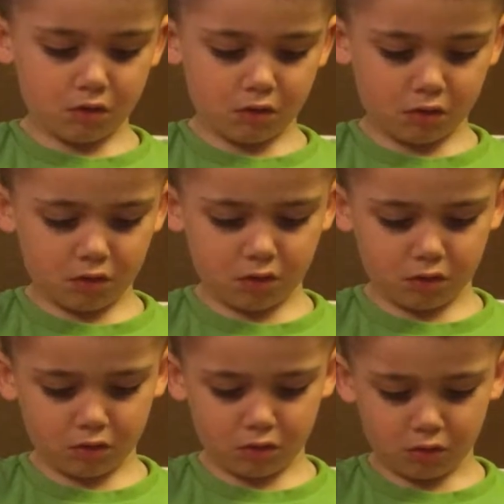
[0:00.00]

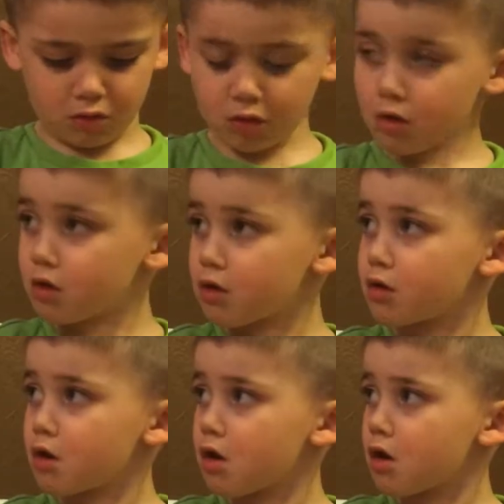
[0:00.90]

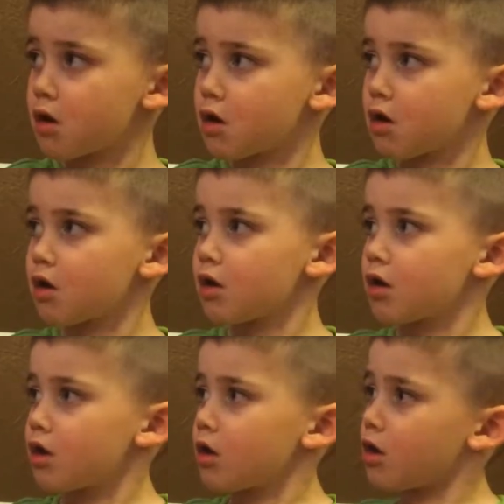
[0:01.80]

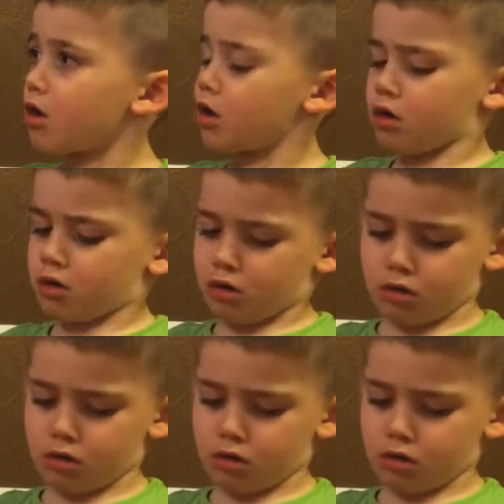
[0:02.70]
No words are spoken by the person on screen.